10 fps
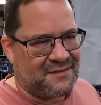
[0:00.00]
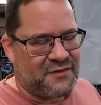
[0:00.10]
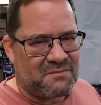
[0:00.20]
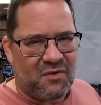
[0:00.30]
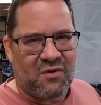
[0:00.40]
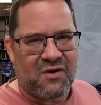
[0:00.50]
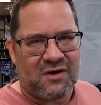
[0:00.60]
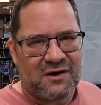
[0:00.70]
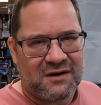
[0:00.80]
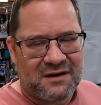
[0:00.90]
the
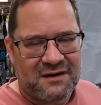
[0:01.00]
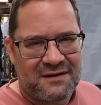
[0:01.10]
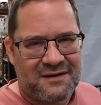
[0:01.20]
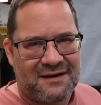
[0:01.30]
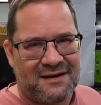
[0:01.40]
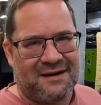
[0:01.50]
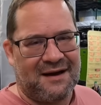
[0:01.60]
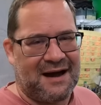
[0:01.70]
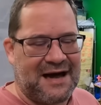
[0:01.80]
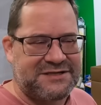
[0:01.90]
more
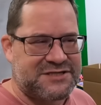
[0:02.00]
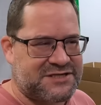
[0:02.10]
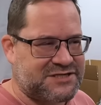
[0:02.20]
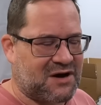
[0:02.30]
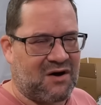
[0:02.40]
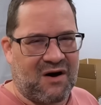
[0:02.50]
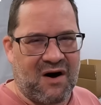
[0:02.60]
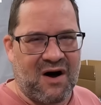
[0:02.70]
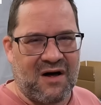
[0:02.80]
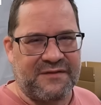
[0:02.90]
I just saw
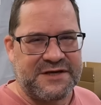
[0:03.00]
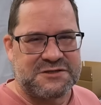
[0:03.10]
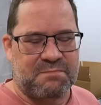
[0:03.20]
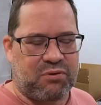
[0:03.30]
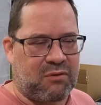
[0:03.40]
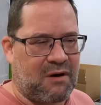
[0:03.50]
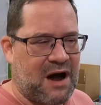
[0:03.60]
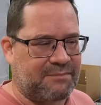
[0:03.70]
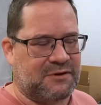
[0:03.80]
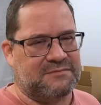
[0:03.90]
all these
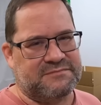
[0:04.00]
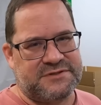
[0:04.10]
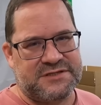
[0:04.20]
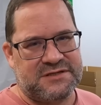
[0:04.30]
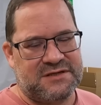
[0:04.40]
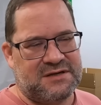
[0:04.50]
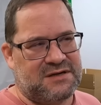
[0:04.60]
problems.